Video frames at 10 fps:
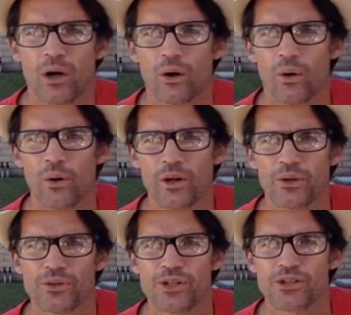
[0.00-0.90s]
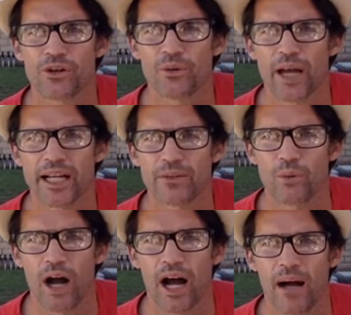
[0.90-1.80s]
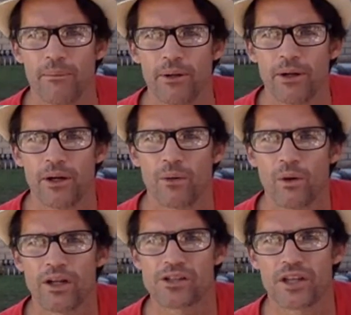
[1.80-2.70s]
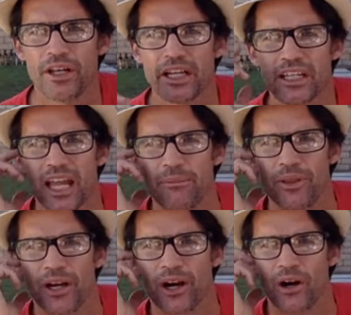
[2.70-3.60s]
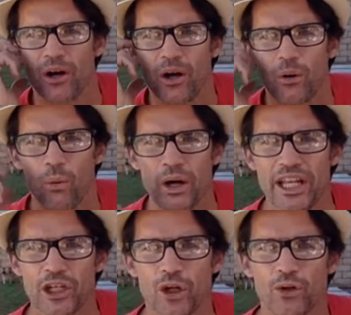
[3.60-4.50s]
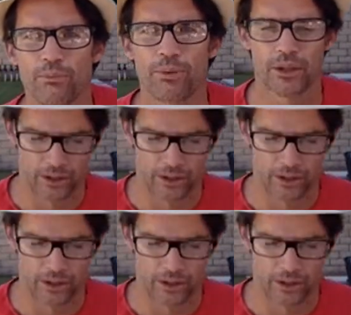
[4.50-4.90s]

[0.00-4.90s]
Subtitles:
Orioles is correct, Rob. What is the nickname there, Wincoop?